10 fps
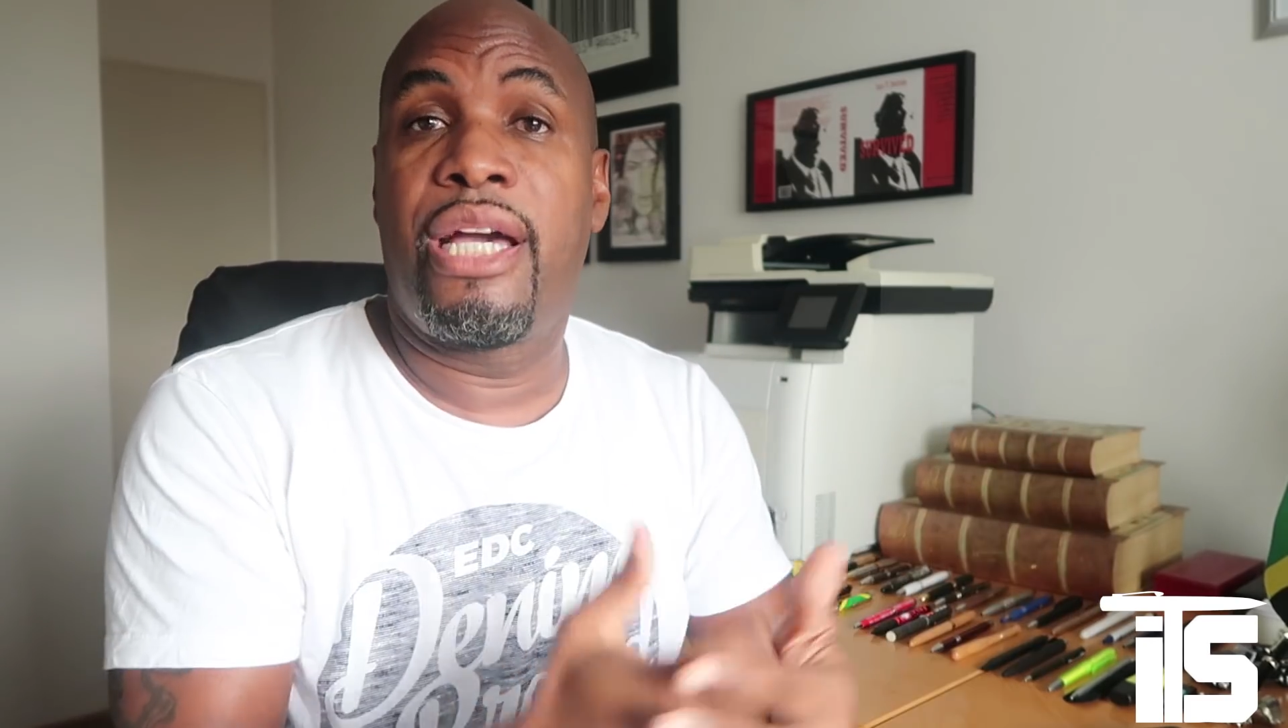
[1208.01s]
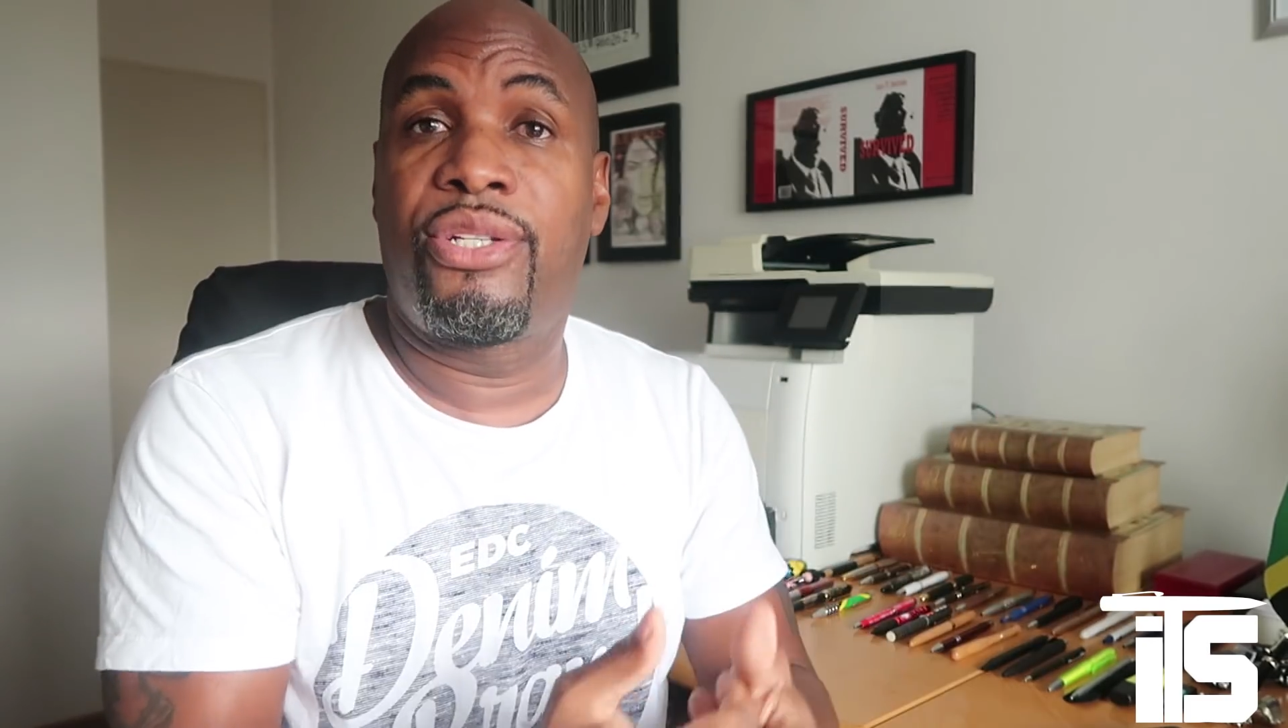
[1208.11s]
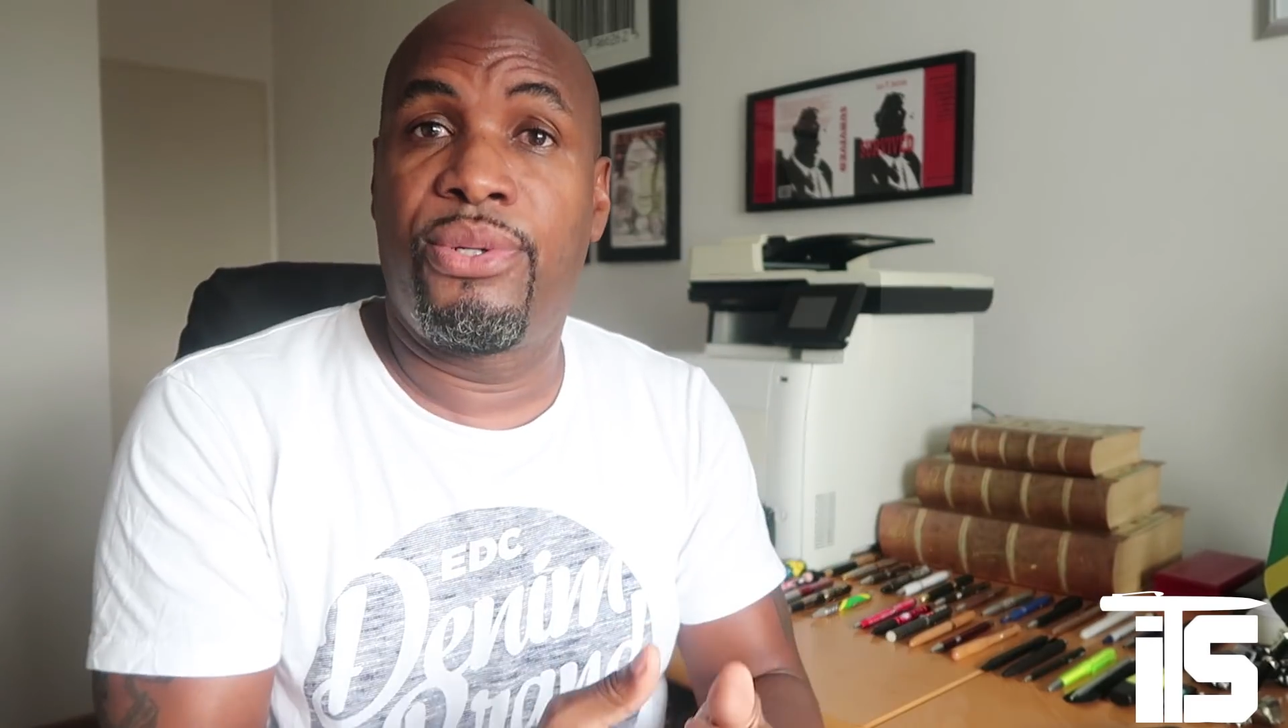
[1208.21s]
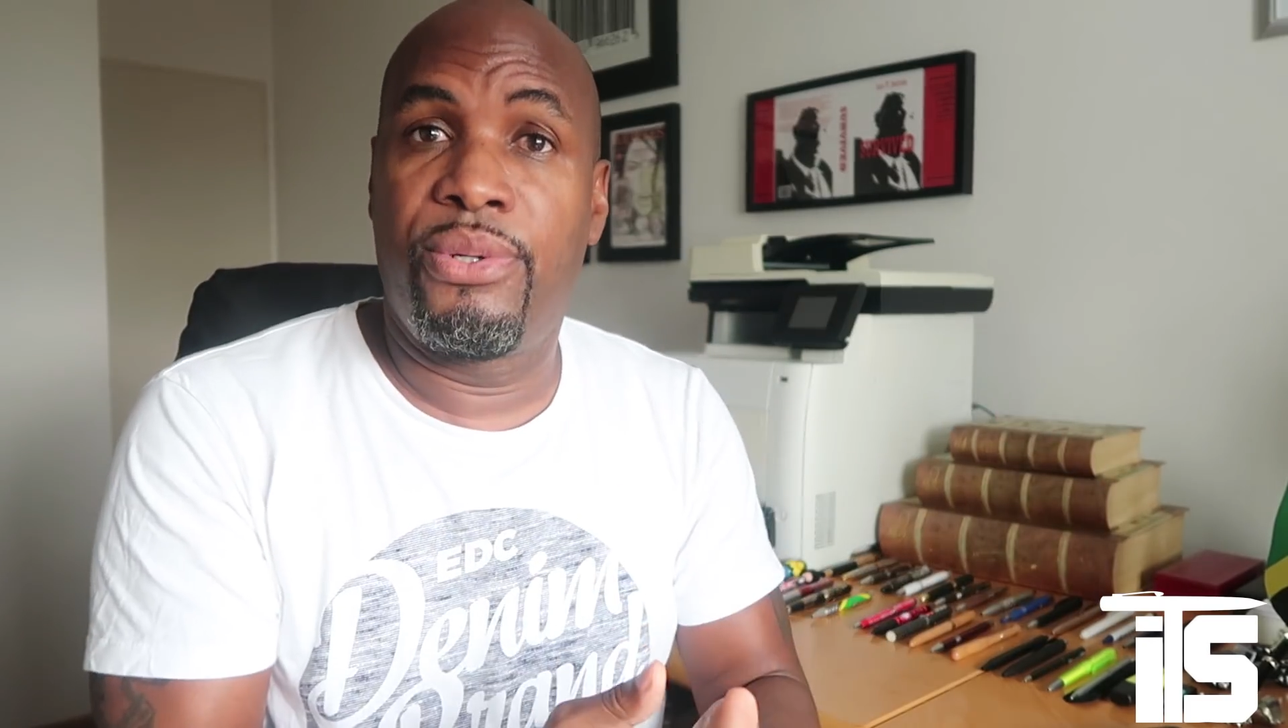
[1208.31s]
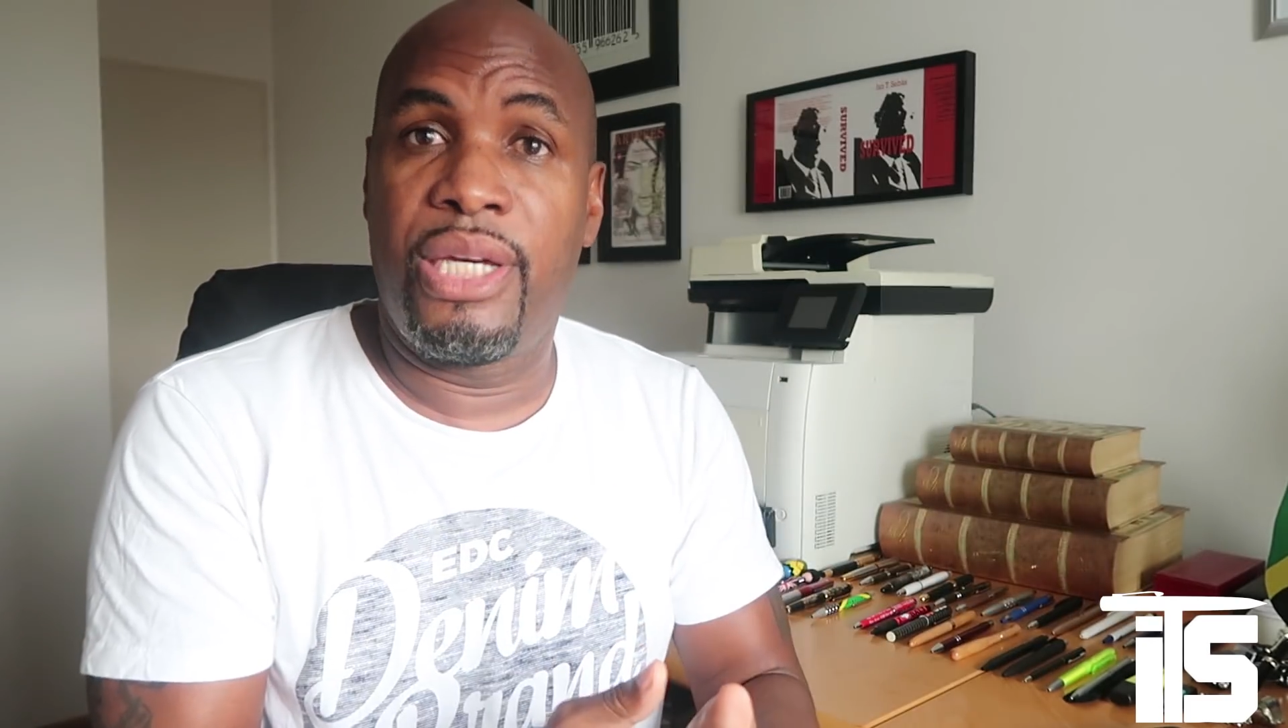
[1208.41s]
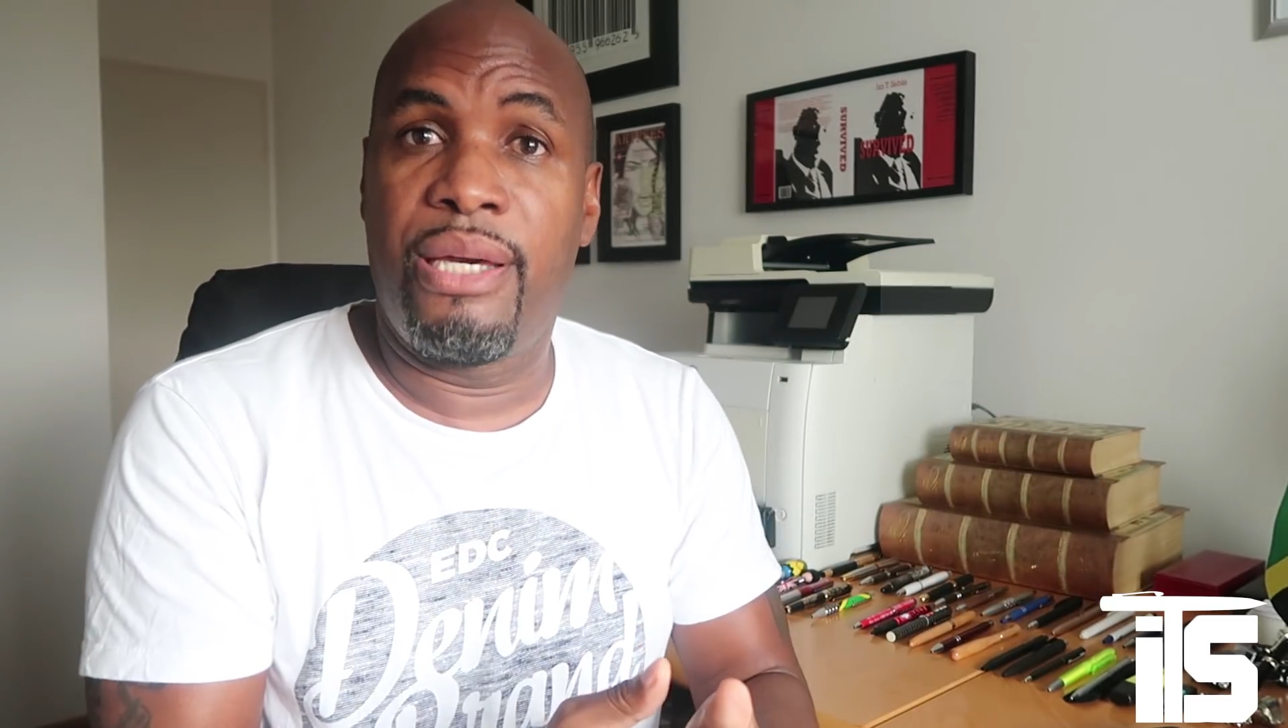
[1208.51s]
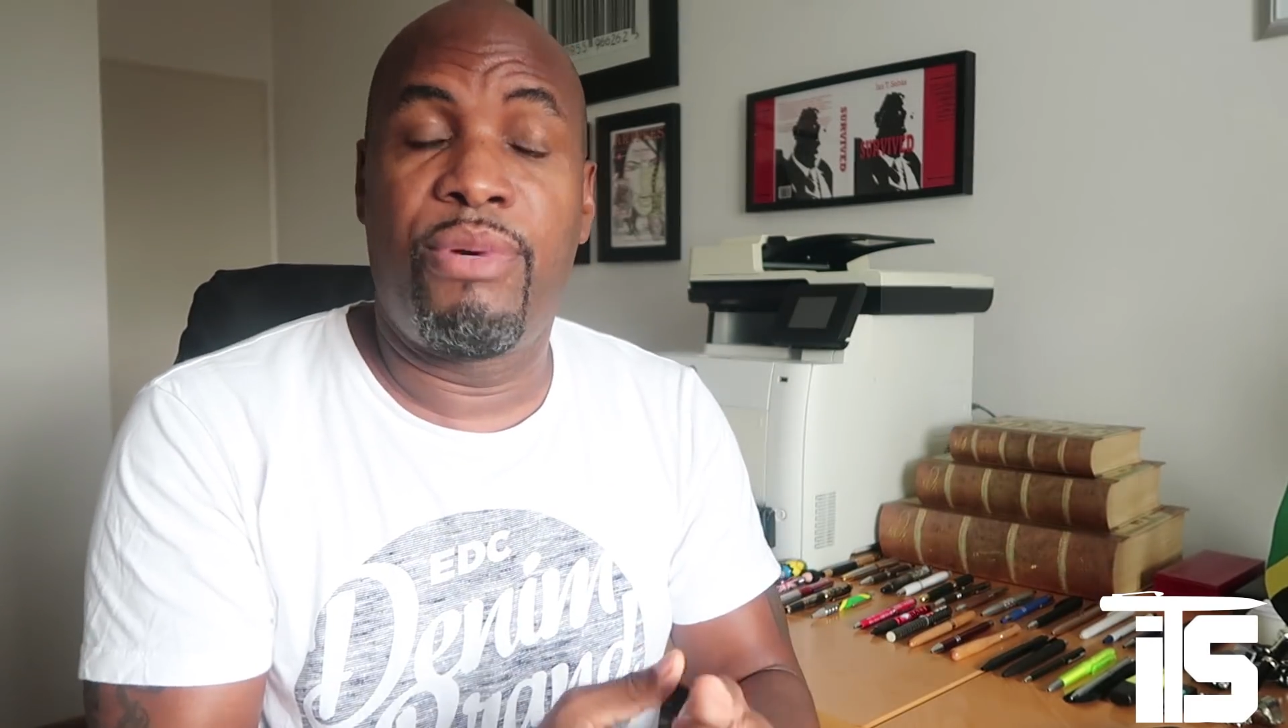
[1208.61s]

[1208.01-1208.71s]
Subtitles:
SOE,